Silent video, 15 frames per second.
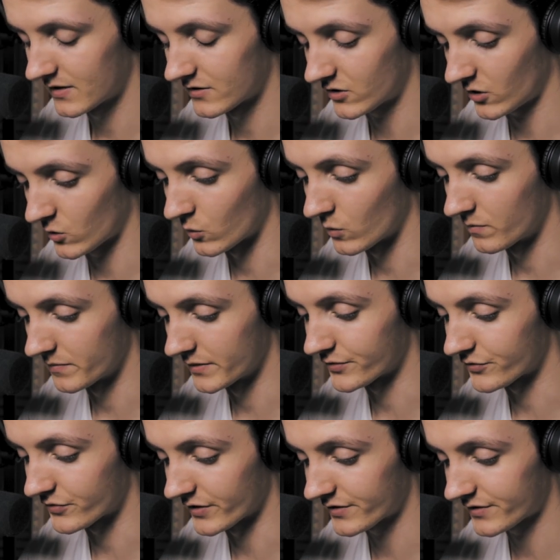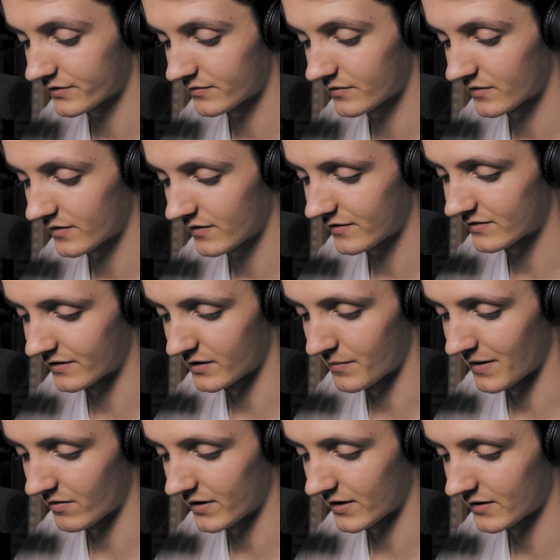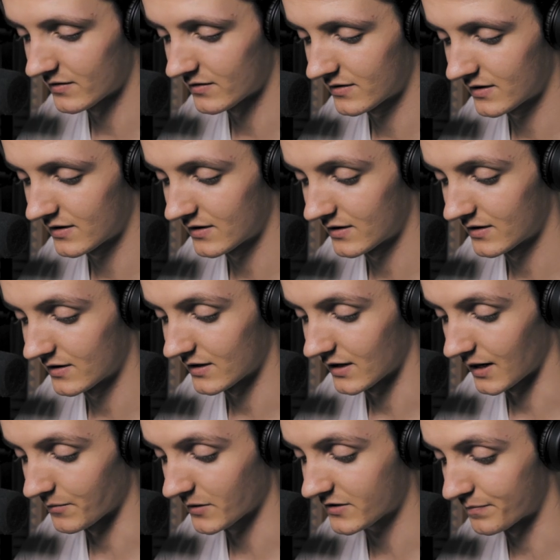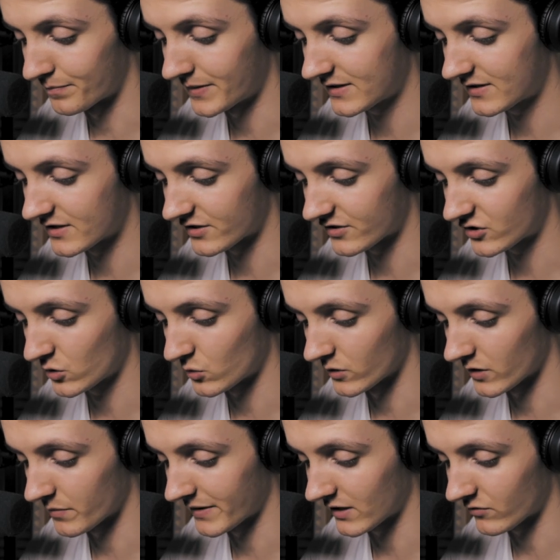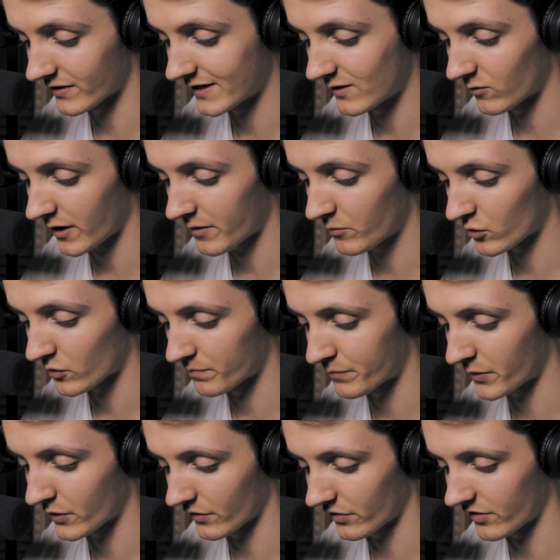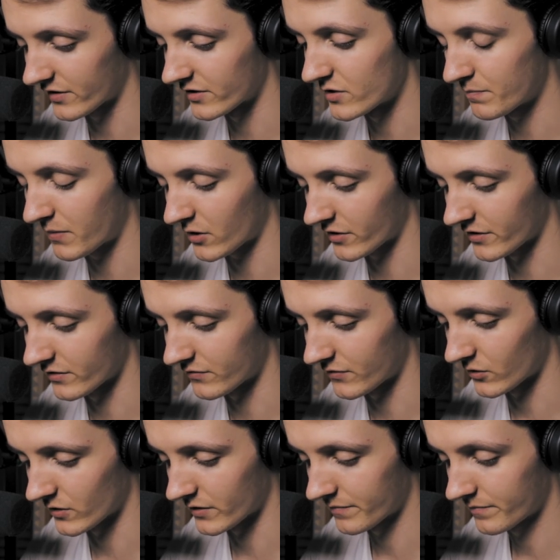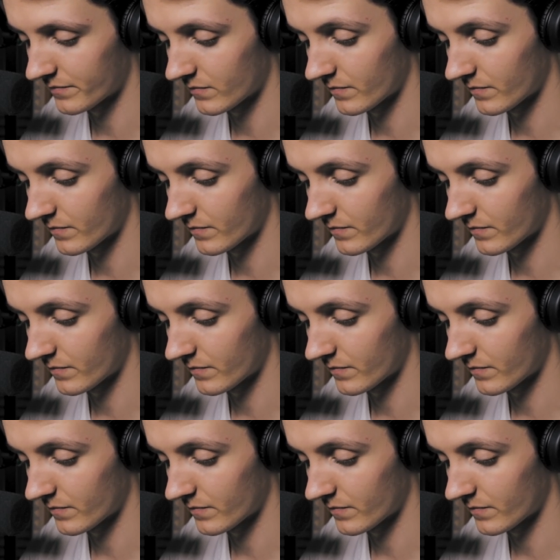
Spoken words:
"So, mistress," said the mariner, "I must bid the steward make ready one more berth than you bargained for.